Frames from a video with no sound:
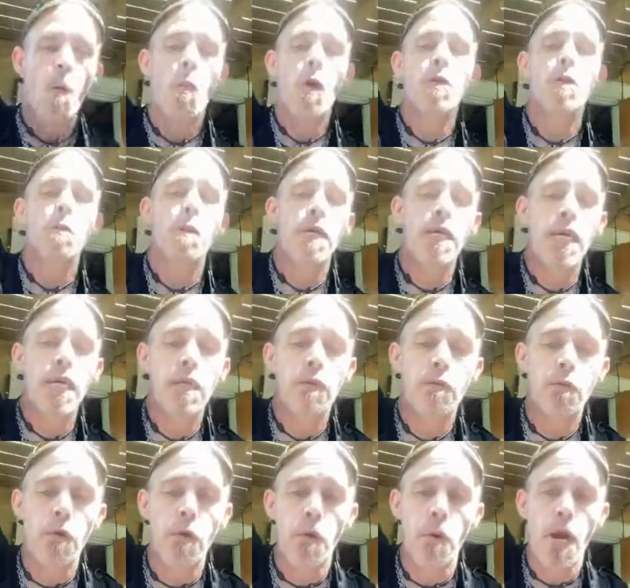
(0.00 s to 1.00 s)
once we
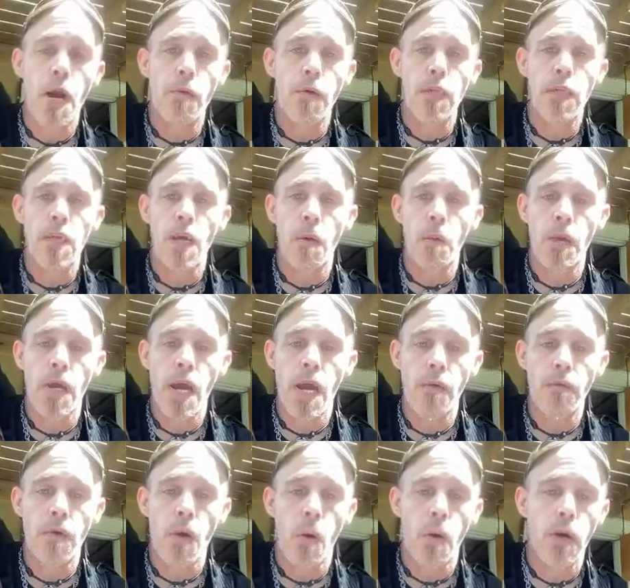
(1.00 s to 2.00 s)
get through everything we
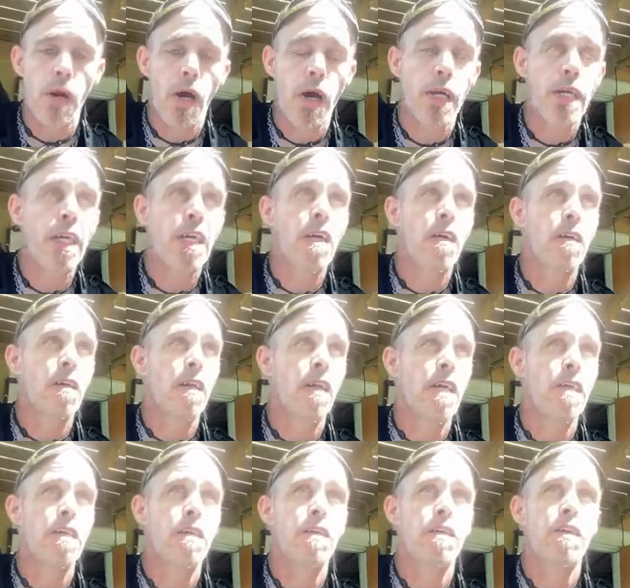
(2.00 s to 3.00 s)
have going on here,
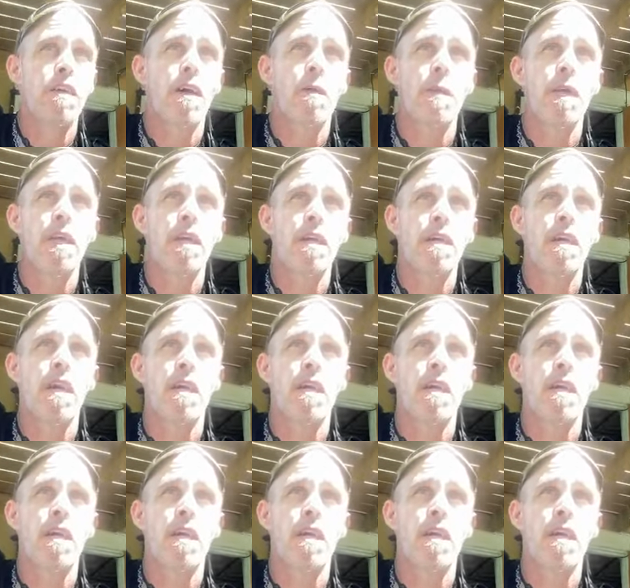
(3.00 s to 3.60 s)
ladies and gentlemen, in the